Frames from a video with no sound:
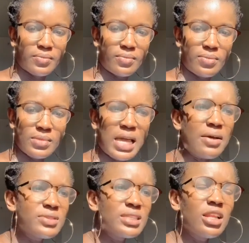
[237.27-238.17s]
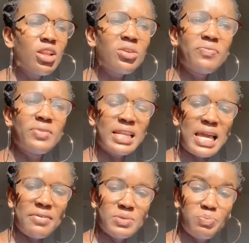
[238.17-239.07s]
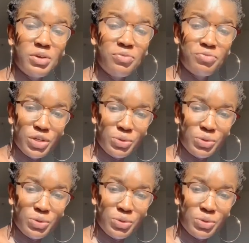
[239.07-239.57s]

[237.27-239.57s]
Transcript: I've seen a lot of lives being ruined